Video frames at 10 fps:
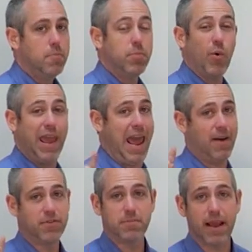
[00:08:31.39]
but we
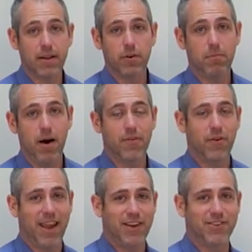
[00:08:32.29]
have to make a little
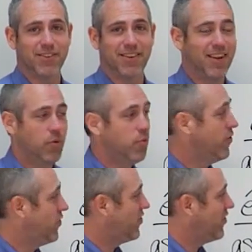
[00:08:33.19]
modification. With
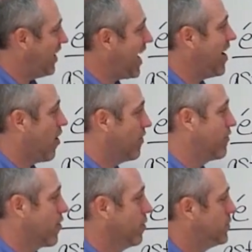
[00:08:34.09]
CAR
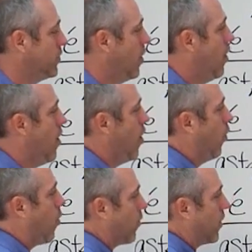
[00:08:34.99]
verbs,
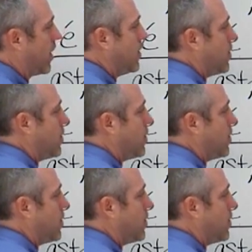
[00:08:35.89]
what we're going to